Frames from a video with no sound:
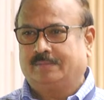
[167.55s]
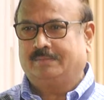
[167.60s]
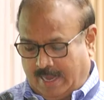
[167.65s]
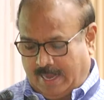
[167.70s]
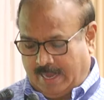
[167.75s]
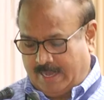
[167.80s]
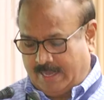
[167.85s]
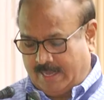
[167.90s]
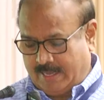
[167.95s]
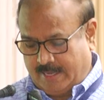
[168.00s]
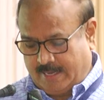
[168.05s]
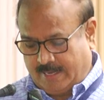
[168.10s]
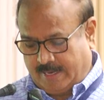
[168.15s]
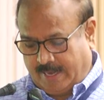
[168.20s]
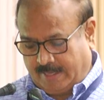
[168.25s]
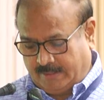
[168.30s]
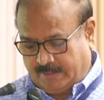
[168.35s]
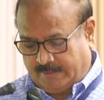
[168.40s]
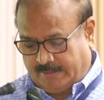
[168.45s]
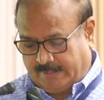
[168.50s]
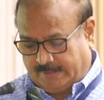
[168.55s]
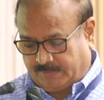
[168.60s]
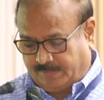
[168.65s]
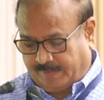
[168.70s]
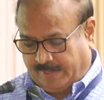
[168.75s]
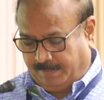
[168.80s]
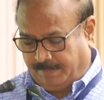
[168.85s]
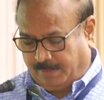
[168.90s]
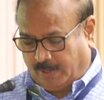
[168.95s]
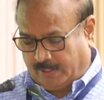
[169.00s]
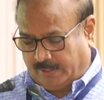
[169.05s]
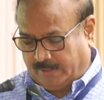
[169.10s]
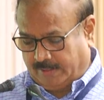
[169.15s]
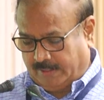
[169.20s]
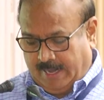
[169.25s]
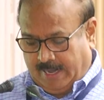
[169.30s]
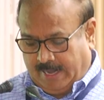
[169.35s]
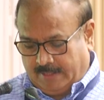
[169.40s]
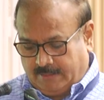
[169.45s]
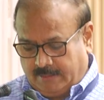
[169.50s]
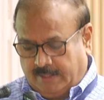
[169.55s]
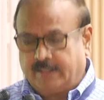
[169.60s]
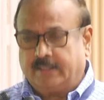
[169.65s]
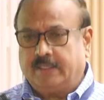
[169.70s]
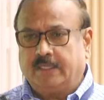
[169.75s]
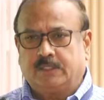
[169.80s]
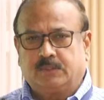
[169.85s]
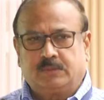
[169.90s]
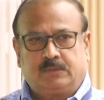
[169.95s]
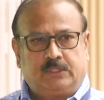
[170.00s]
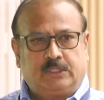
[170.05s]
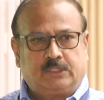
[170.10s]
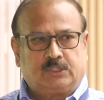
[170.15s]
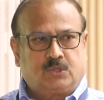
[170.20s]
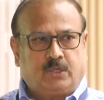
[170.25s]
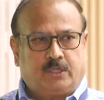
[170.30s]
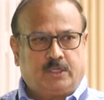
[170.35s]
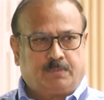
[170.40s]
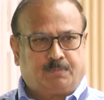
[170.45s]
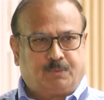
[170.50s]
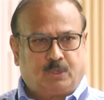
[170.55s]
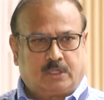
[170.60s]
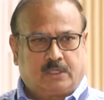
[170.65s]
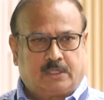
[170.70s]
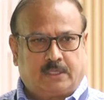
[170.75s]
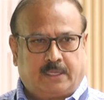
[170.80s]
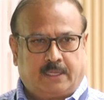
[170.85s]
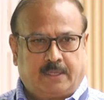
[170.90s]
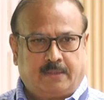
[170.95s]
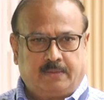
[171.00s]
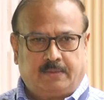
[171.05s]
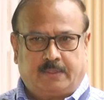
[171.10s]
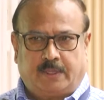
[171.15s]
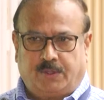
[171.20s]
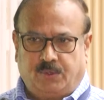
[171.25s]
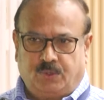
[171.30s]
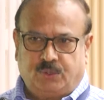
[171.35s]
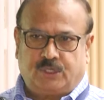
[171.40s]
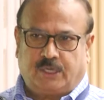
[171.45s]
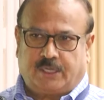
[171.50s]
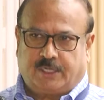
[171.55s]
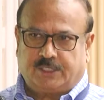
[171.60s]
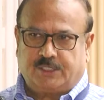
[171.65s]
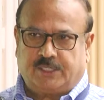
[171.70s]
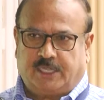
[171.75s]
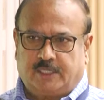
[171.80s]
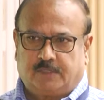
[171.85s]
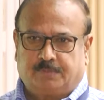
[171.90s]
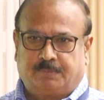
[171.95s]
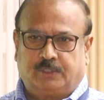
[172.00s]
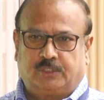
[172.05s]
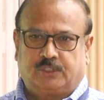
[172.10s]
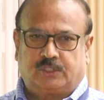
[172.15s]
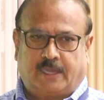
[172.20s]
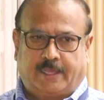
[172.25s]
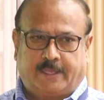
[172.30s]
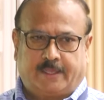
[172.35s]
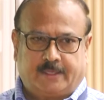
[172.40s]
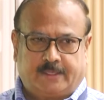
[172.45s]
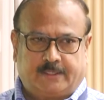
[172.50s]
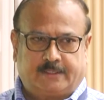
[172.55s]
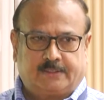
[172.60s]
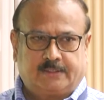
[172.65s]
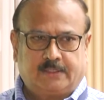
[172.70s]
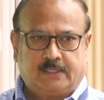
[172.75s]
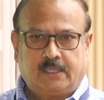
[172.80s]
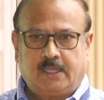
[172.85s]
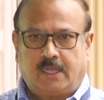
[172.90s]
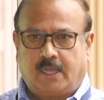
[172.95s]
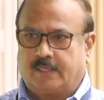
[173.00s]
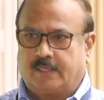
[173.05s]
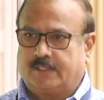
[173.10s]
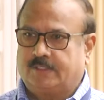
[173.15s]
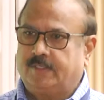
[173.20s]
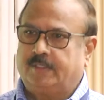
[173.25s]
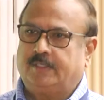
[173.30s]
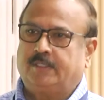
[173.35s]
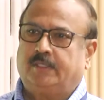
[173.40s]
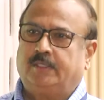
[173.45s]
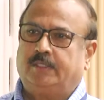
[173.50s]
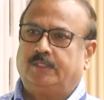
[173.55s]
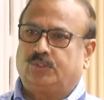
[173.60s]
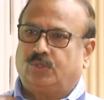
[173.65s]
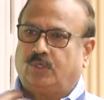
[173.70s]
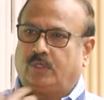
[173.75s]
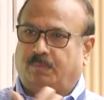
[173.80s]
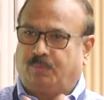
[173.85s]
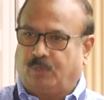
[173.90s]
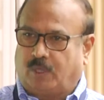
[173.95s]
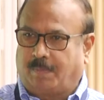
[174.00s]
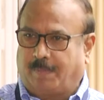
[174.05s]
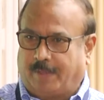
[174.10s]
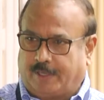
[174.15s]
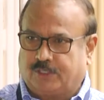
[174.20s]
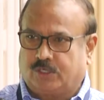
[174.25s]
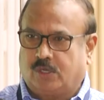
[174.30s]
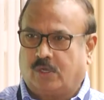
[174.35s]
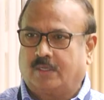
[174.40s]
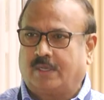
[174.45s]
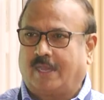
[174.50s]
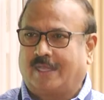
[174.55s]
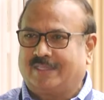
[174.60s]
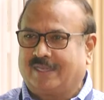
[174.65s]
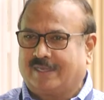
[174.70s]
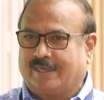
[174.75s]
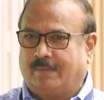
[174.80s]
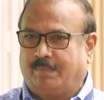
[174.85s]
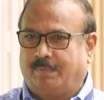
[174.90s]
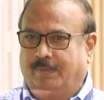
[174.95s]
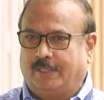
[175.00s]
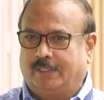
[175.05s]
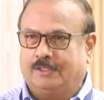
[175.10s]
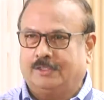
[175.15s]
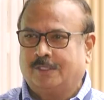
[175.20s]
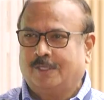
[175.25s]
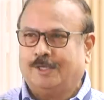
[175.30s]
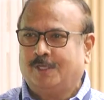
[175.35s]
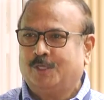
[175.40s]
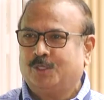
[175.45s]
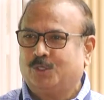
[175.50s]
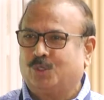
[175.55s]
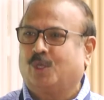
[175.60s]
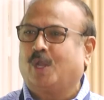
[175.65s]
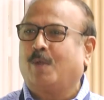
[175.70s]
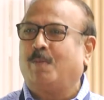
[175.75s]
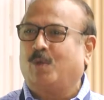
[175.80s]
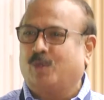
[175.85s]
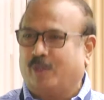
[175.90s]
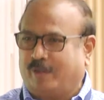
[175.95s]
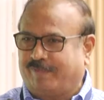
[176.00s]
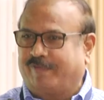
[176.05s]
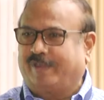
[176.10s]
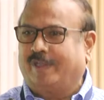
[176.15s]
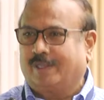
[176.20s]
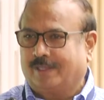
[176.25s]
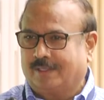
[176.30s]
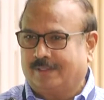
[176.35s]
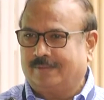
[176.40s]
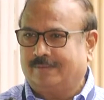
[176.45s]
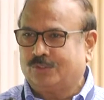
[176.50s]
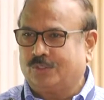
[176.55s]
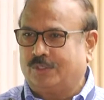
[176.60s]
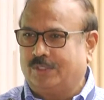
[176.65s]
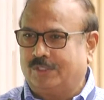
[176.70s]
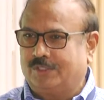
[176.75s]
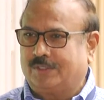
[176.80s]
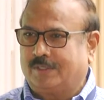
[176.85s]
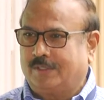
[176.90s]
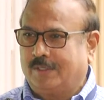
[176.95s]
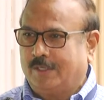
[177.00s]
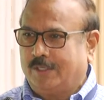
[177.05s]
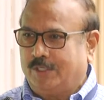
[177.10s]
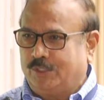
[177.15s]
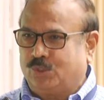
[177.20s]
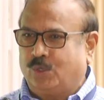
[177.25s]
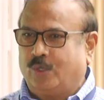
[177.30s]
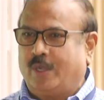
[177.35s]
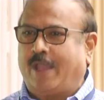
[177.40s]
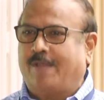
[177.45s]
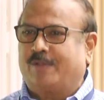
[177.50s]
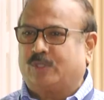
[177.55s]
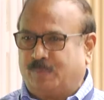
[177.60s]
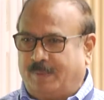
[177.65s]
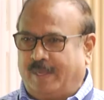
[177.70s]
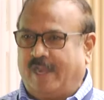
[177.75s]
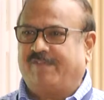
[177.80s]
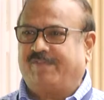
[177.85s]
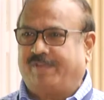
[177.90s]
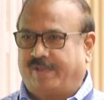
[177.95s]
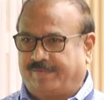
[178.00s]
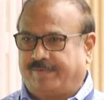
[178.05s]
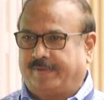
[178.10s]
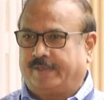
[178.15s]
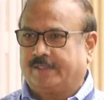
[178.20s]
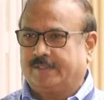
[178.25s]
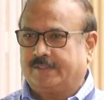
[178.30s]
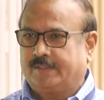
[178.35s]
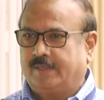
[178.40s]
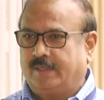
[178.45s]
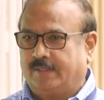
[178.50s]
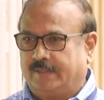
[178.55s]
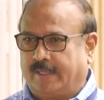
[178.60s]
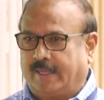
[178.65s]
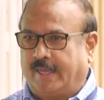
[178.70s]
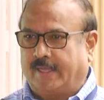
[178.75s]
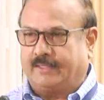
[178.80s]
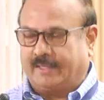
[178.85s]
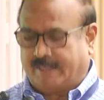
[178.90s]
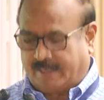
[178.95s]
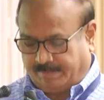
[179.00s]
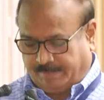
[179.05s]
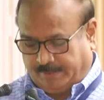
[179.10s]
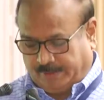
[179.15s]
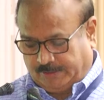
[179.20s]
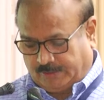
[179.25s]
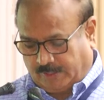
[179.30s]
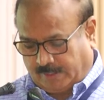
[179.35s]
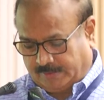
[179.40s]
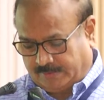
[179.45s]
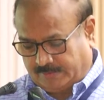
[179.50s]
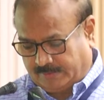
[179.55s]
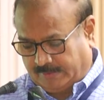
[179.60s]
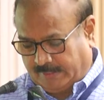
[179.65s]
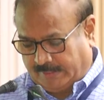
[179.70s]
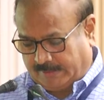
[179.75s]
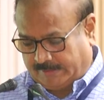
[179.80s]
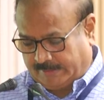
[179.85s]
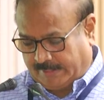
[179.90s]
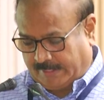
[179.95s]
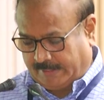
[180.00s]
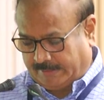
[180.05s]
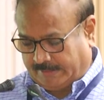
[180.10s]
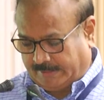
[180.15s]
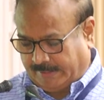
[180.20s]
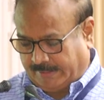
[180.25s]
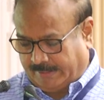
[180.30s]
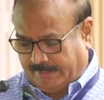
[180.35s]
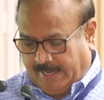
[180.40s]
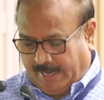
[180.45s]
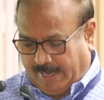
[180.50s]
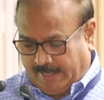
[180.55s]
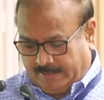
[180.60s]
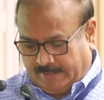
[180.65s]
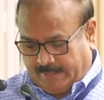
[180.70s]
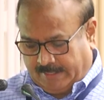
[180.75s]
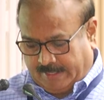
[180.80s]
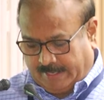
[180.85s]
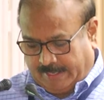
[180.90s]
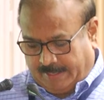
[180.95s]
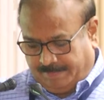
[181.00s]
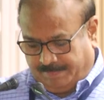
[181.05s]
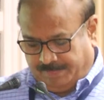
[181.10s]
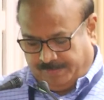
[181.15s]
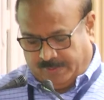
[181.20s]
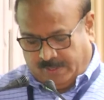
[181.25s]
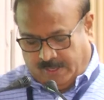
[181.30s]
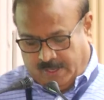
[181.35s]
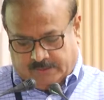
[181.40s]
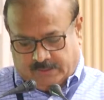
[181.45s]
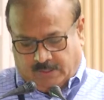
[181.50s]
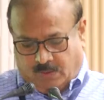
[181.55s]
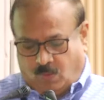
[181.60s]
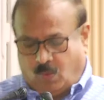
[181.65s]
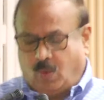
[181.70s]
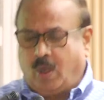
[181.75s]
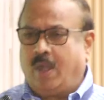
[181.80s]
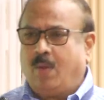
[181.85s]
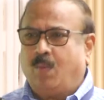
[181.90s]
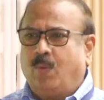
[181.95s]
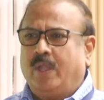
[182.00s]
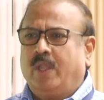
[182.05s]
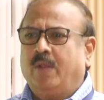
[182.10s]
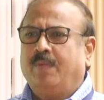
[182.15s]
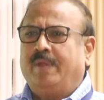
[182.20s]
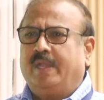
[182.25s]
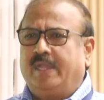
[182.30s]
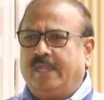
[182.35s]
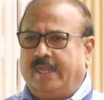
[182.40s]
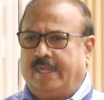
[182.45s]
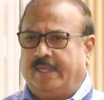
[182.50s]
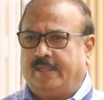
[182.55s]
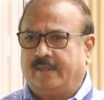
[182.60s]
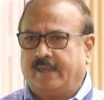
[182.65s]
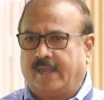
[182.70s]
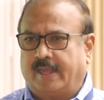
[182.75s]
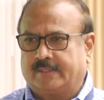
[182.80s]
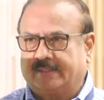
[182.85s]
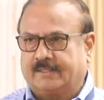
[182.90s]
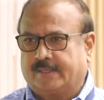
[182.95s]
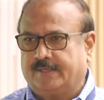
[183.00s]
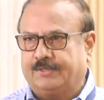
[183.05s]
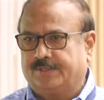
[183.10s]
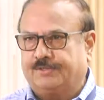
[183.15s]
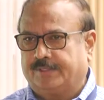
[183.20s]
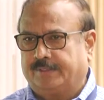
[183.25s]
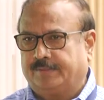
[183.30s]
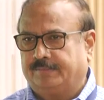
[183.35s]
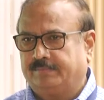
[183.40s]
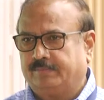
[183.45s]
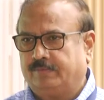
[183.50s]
And I think that's very important. I think this is going to put the new generation entrepreneurs like us certainly is going to put a pressure on other companies to come out differently. So this is going to have spin-off effect on the other companies also. That's the thing. I think, so what do we need as a country?